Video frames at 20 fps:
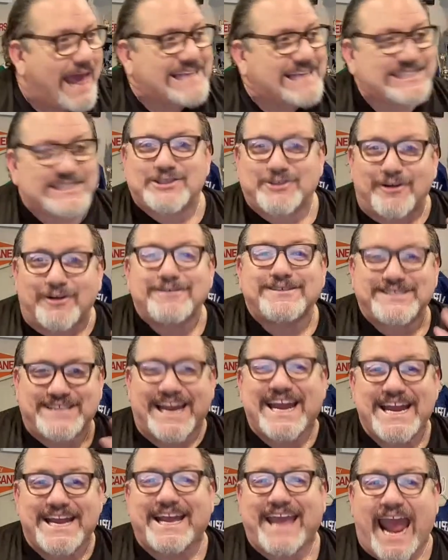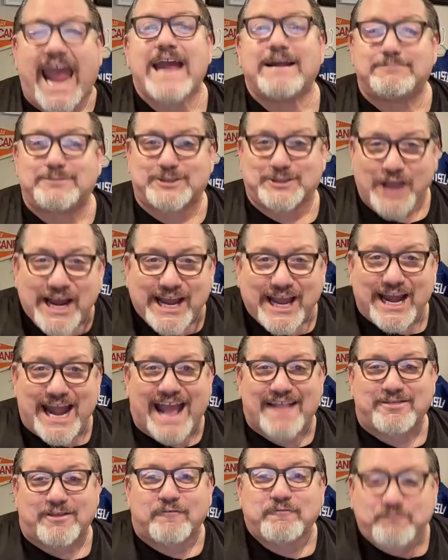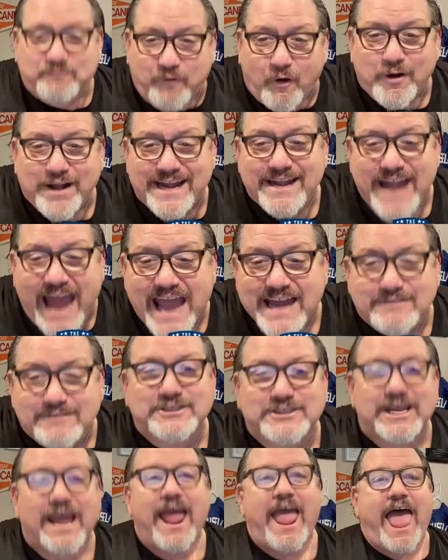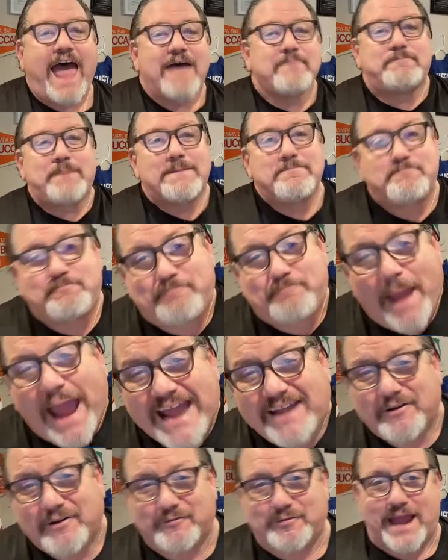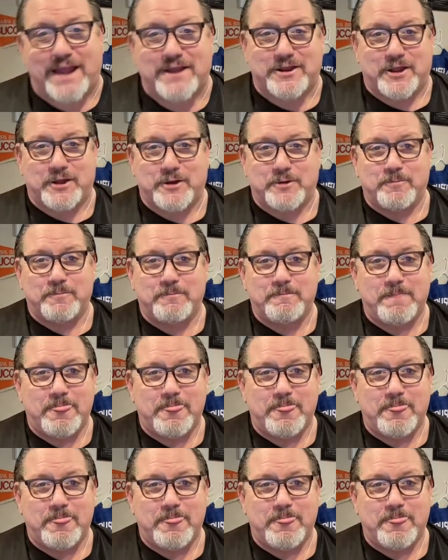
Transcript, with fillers: last 13 games, think of that. The 49ers have been better than you.